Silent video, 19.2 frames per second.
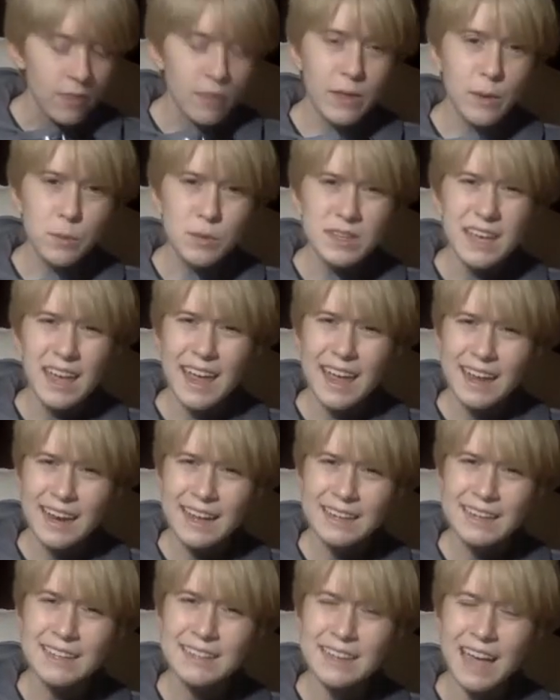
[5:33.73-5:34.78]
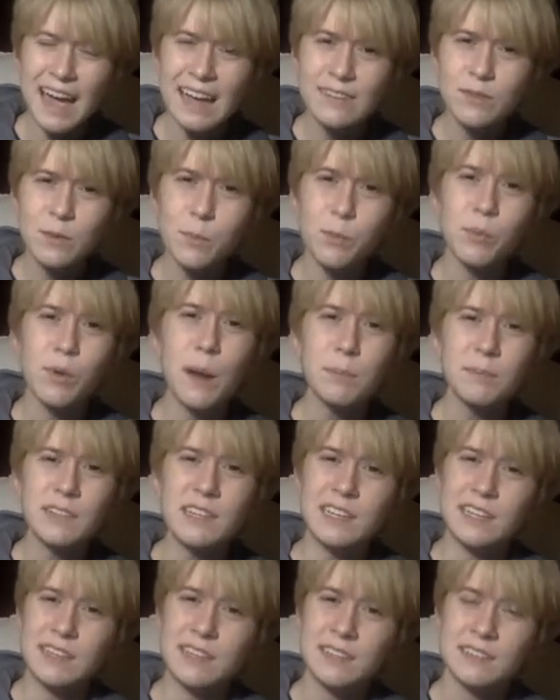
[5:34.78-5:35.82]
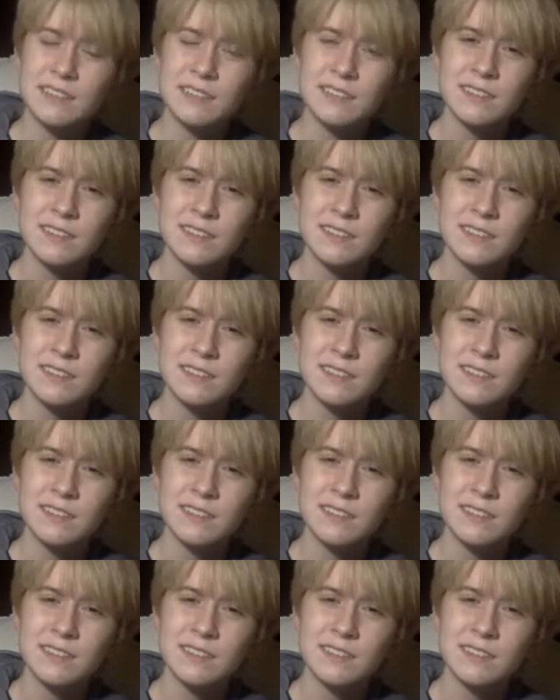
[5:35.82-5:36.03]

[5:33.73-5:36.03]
It ended kind of abruptly.